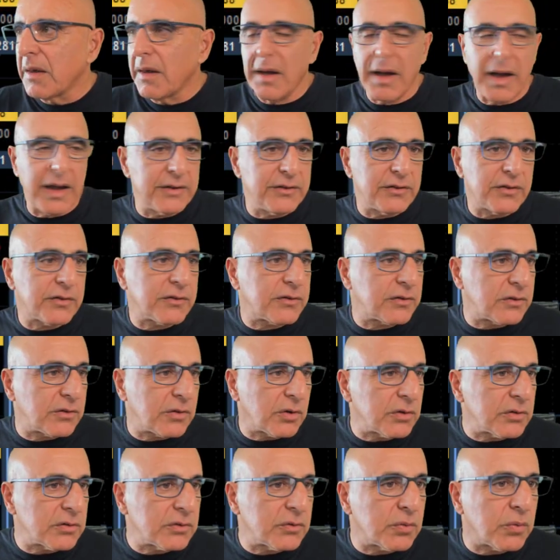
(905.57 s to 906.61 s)
I just
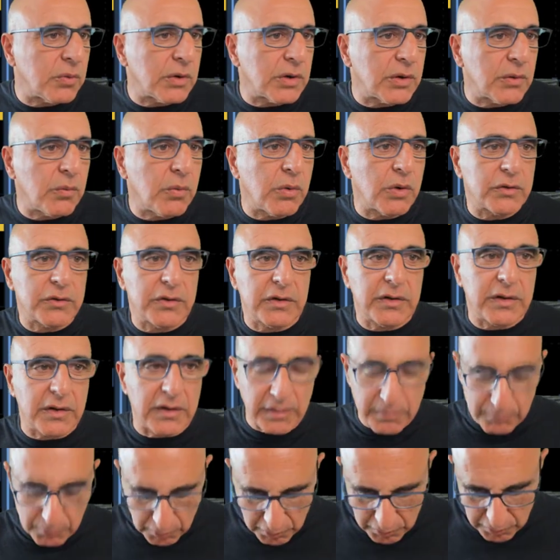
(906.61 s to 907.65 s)
don't want to watch it
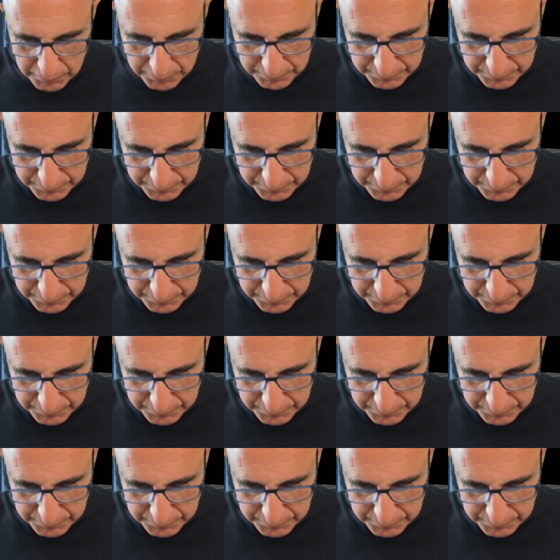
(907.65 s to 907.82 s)
anymore.